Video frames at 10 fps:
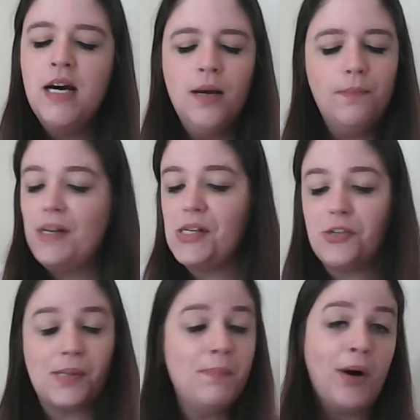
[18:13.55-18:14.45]
but it's
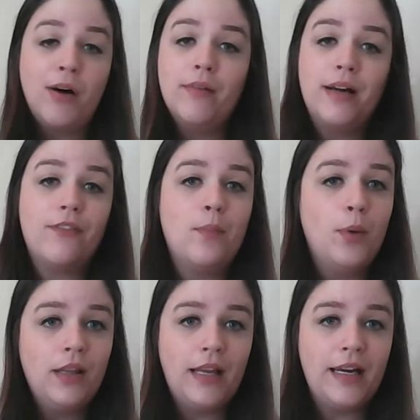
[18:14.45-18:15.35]
just borrowing from
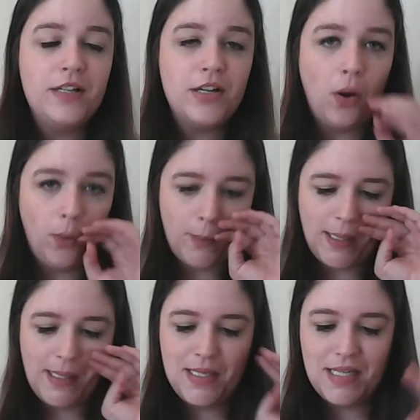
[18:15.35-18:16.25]
what Landon
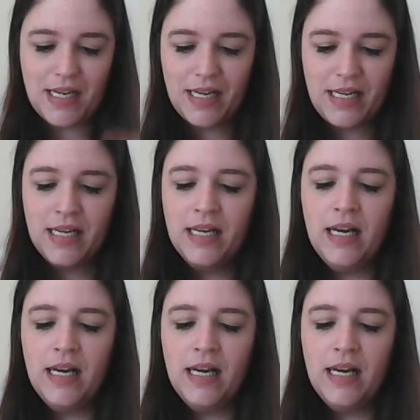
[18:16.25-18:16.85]
already did.